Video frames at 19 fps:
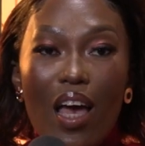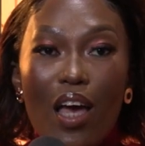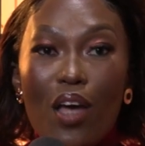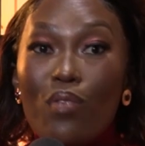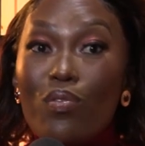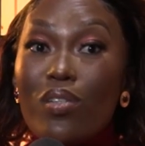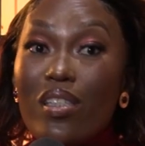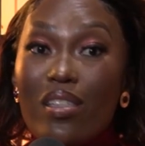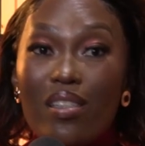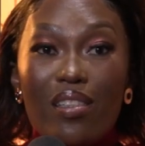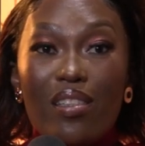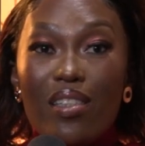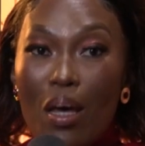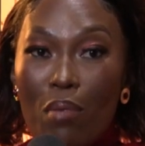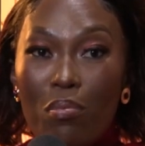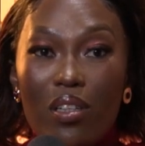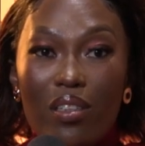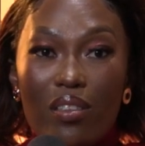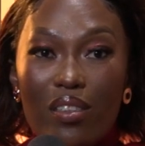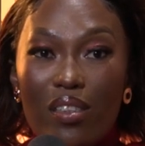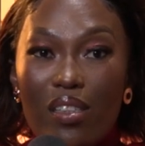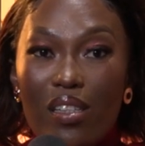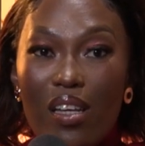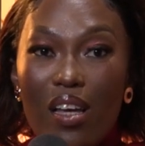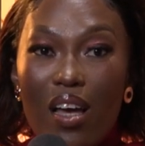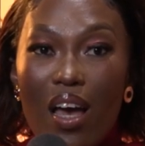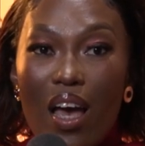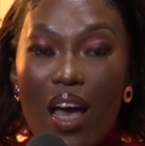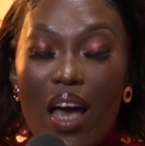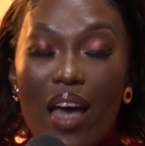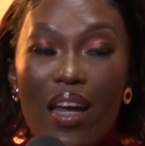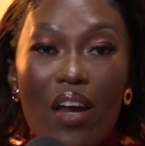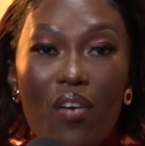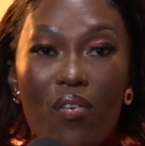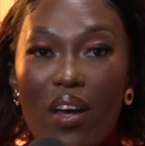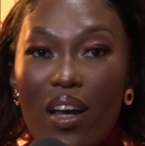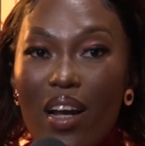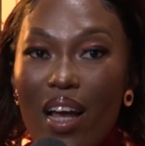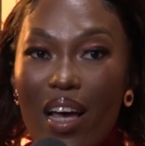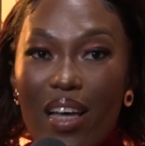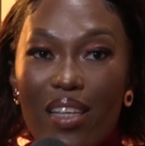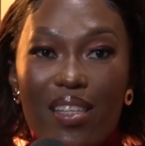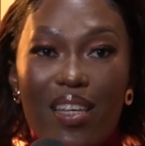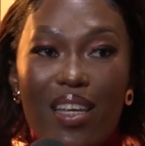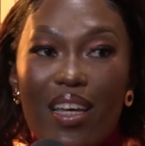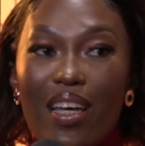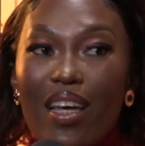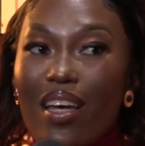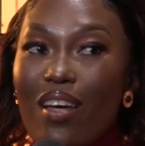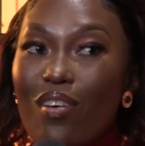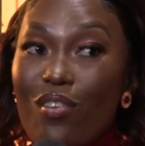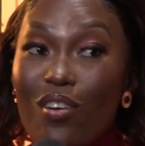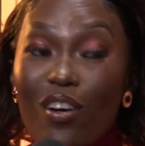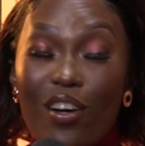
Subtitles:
it was doubled. And I realized, hey, a